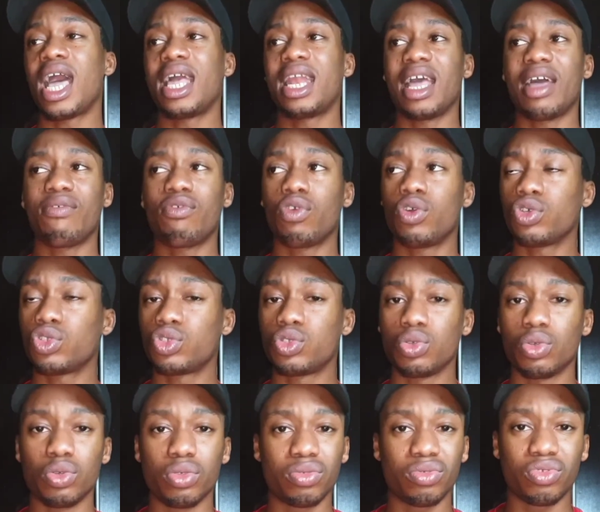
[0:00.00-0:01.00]
And I've
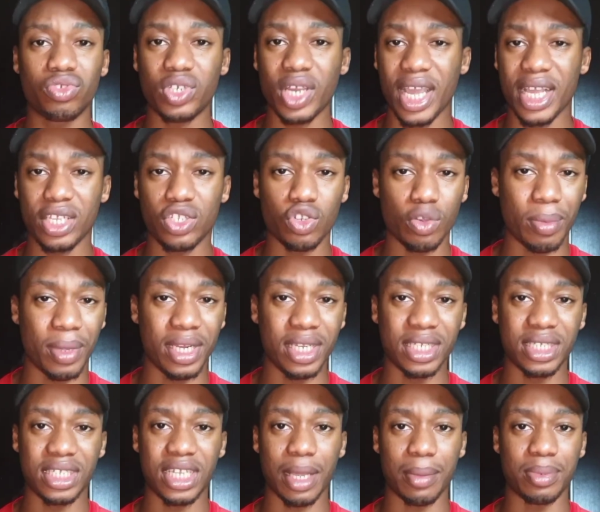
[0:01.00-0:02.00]
also tried so
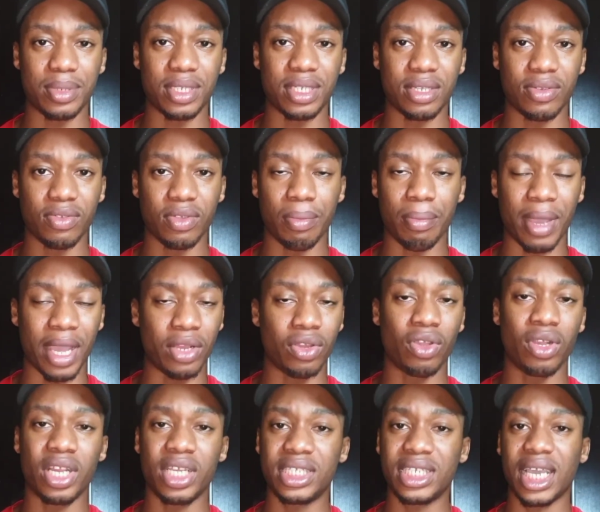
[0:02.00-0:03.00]
many steps in my
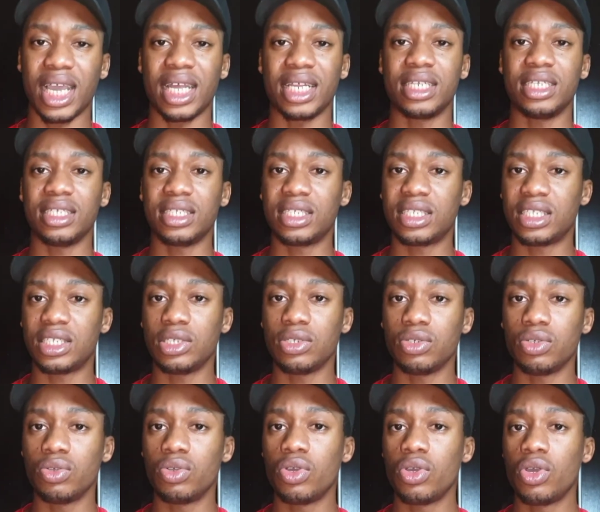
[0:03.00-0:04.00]
knowledge, and it's
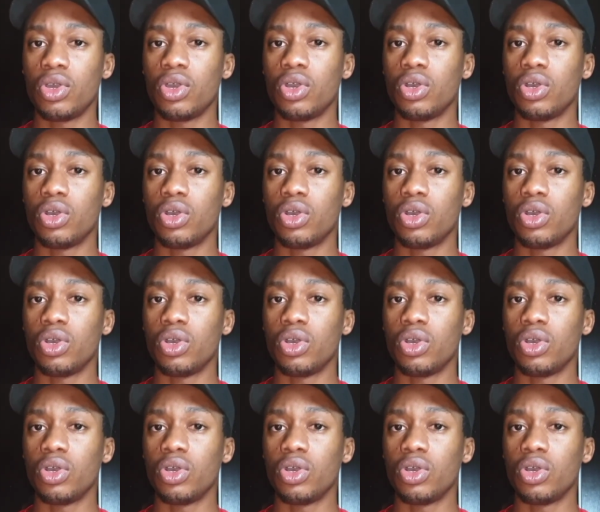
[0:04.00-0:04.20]
still